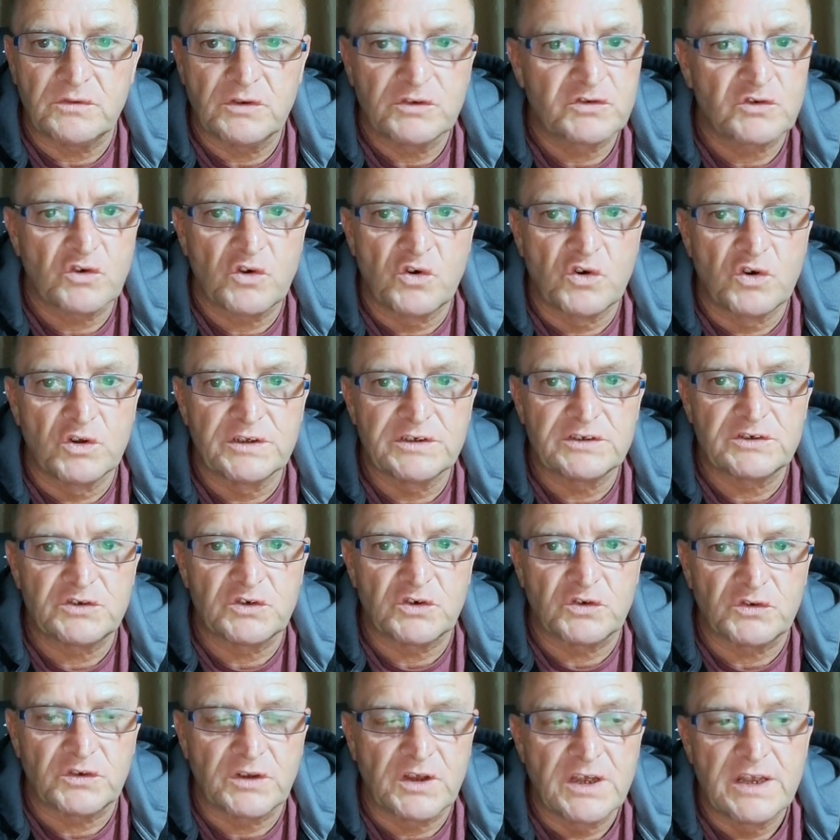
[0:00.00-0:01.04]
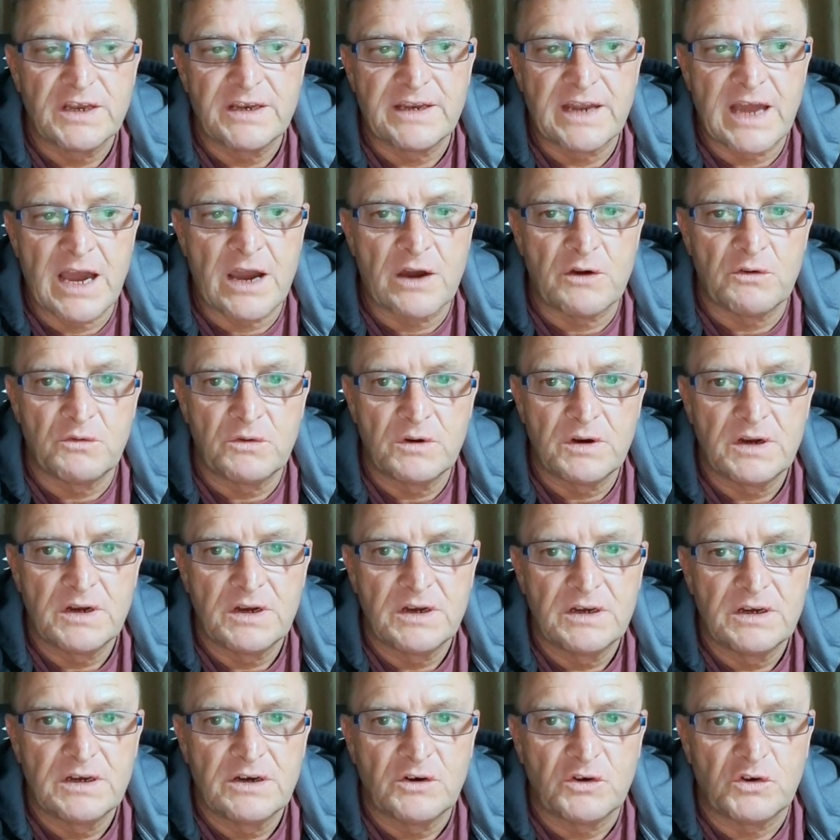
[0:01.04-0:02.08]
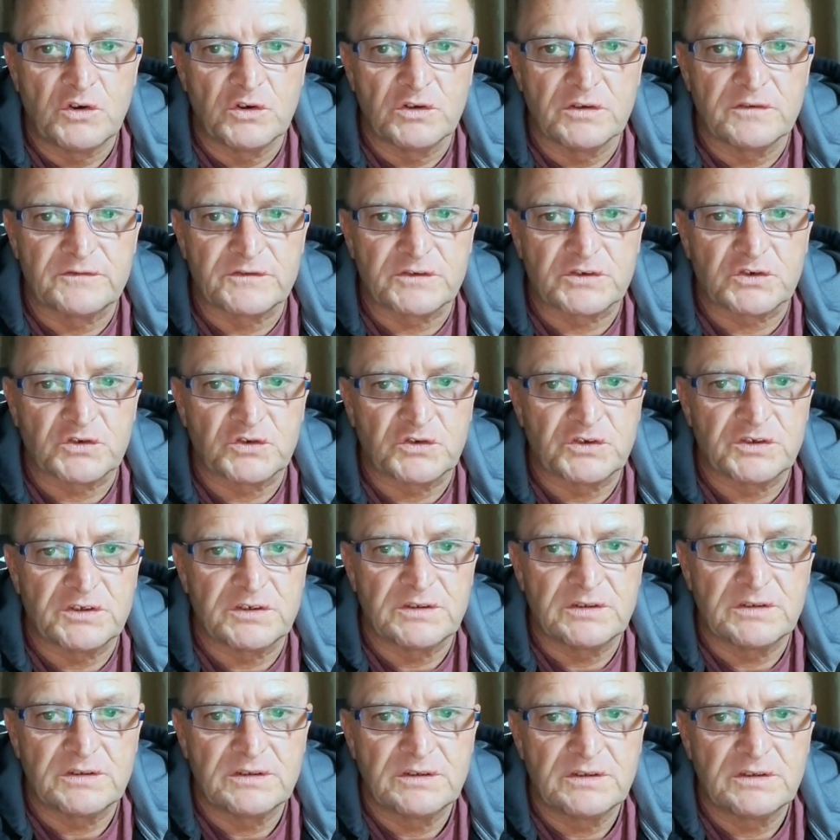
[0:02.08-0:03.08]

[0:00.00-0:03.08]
That's all he's done. Now, all of a sudden,